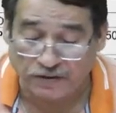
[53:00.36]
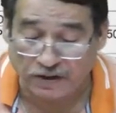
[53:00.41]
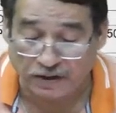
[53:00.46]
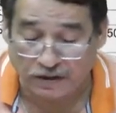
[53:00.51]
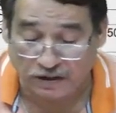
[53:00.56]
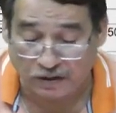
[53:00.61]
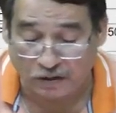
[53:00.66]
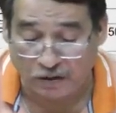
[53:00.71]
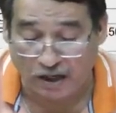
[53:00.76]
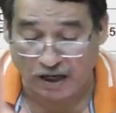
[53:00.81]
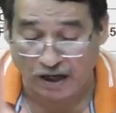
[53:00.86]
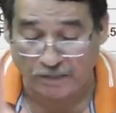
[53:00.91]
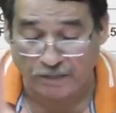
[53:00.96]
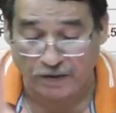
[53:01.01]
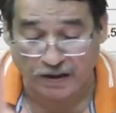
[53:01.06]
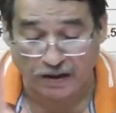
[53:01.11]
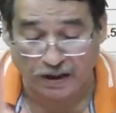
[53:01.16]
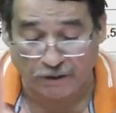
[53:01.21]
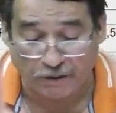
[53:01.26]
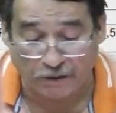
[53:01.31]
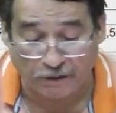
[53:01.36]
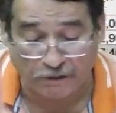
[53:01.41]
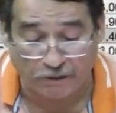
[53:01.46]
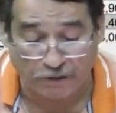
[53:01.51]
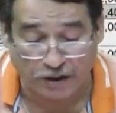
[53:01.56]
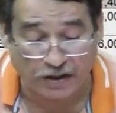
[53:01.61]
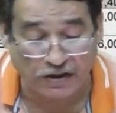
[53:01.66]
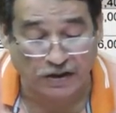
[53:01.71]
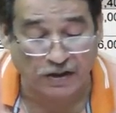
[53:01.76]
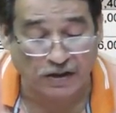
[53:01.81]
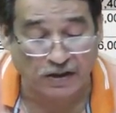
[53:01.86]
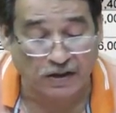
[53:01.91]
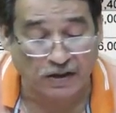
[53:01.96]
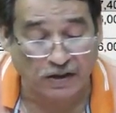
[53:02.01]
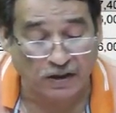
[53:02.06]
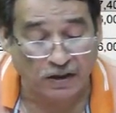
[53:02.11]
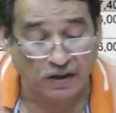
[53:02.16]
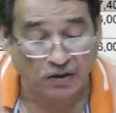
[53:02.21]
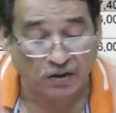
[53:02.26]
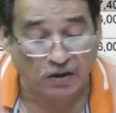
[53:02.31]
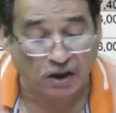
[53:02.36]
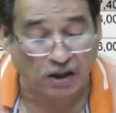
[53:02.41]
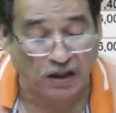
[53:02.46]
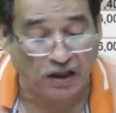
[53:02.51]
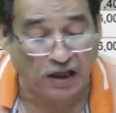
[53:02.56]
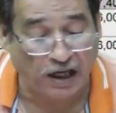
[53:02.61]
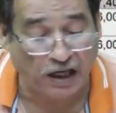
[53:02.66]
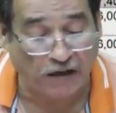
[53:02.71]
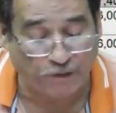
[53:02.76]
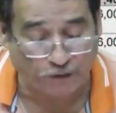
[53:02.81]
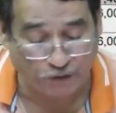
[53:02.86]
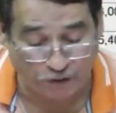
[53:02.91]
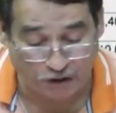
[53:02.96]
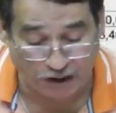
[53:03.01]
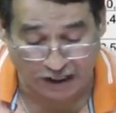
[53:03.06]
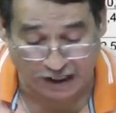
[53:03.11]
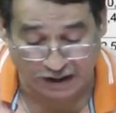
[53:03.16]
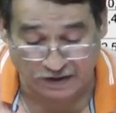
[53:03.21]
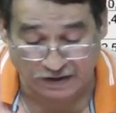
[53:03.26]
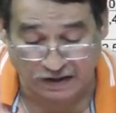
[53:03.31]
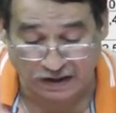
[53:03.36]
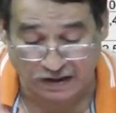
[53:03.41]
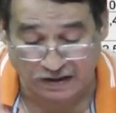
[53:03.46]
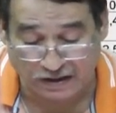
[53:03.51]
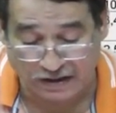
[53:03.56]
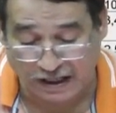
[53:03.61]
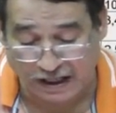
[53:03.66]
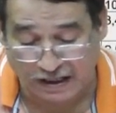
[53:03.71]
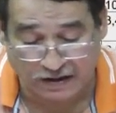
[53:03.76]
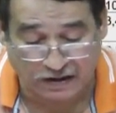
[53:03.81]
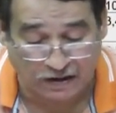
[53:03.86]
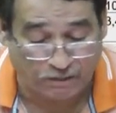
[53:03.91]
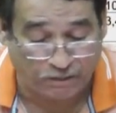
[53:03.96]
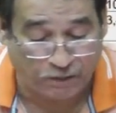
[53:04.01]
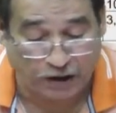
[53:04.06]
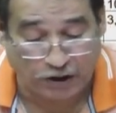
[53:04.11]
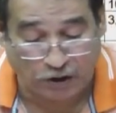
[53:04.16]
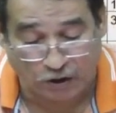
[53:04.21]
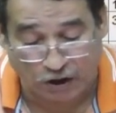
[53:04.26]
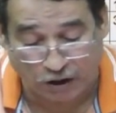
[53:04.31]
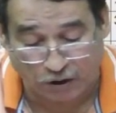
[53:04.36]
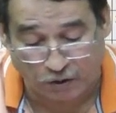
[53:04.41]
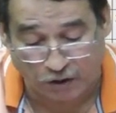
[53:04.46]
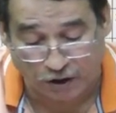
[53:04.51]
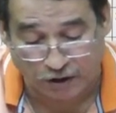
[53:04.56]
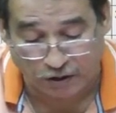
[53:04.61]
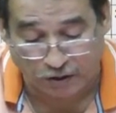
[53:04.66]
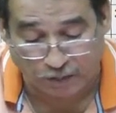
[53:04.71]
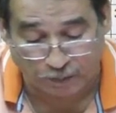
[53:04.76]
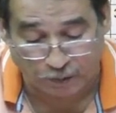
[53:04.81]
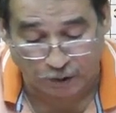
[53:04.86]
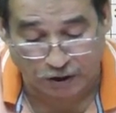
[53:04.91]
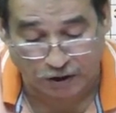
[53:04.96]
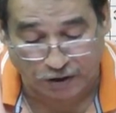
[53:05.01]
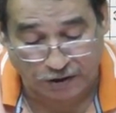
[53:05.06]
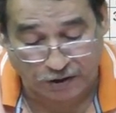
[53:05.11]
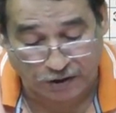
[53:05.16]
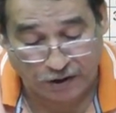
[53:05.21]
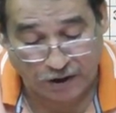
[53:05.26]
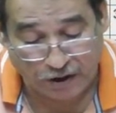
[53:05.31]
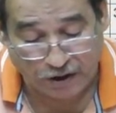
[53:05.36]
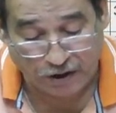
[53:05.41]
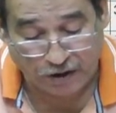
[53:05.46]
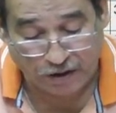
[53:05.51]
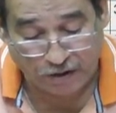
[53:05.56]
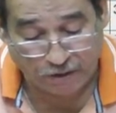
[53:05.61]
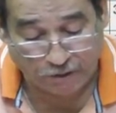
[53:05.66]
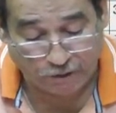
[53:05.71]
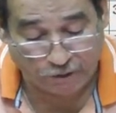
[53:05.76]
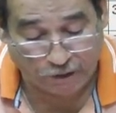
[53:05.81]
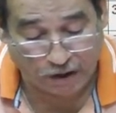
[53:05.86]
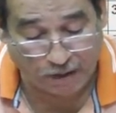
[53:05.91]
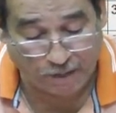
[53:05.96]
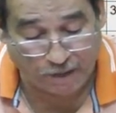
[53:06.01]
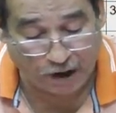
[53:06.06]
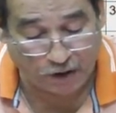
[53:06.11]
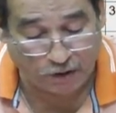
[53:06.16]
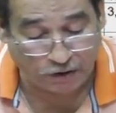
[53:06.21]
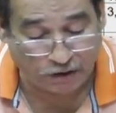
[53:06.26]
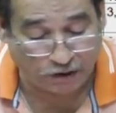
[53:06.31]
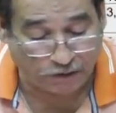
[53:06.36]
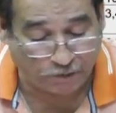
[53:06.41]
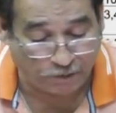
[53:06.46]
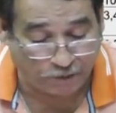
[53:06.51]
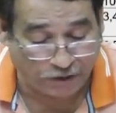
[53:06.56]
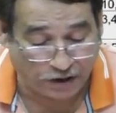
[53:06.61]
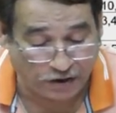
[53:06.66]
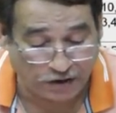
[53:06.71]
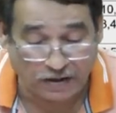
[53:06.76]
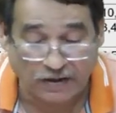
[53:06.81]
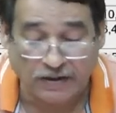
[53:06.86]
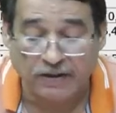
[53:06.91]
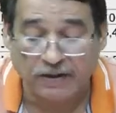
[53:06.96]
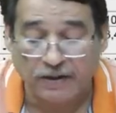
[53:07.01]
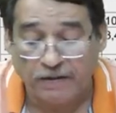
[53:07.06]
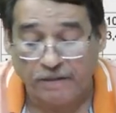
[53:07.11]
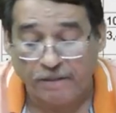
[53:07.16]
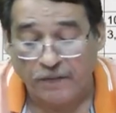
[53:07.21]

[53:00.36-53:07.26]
you have been given wages, 3 lakh, 4 lakh, 6 lakh. Simply you are going to put amount of wages.